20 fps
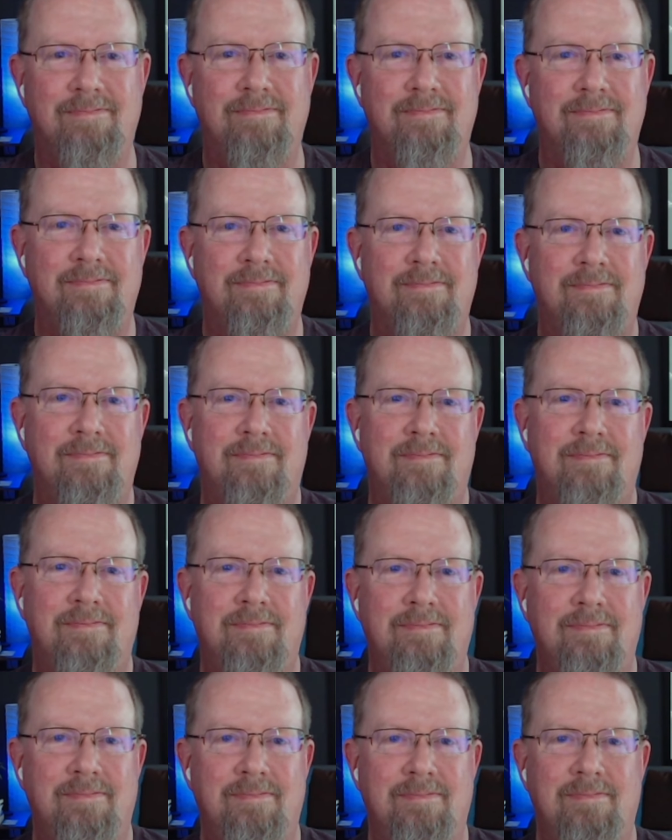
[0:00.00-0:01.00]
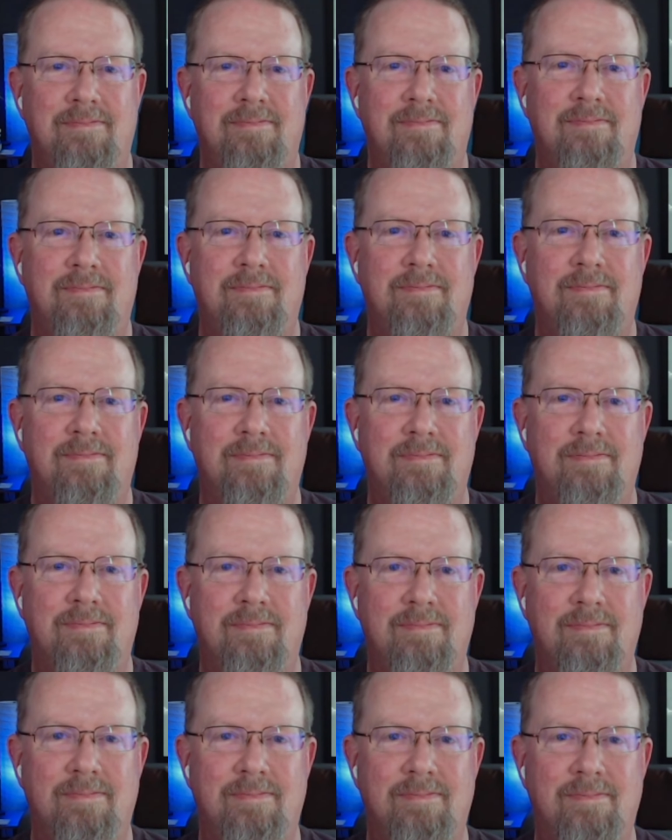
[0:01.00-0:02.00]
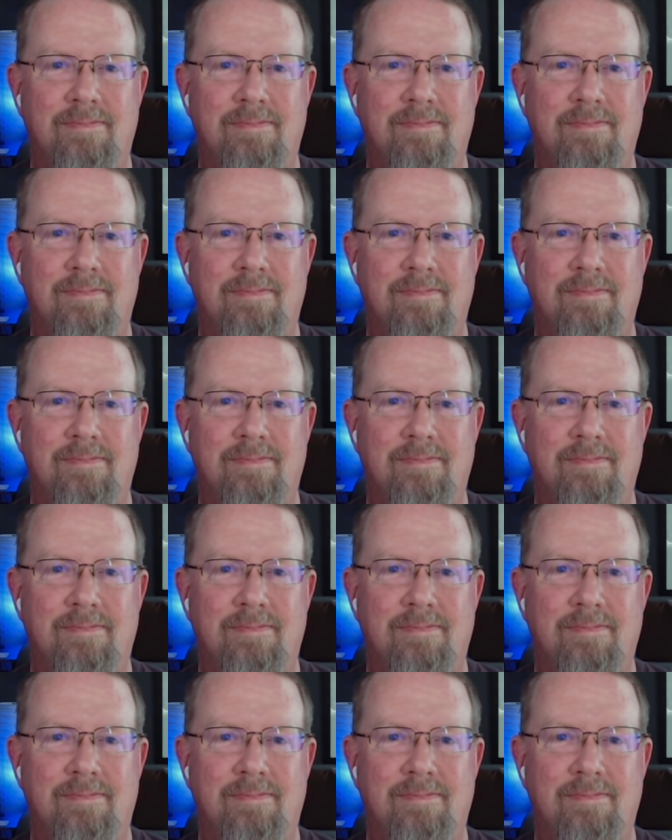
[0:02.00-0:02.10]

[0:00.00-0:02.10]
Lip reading: (silent)